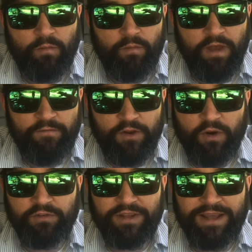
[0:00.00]
if you
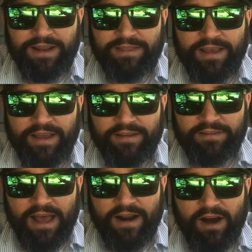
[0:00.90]
don't see anything
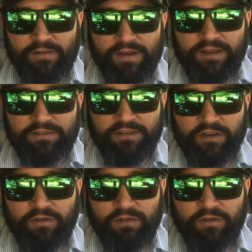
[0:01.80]
inside obvious,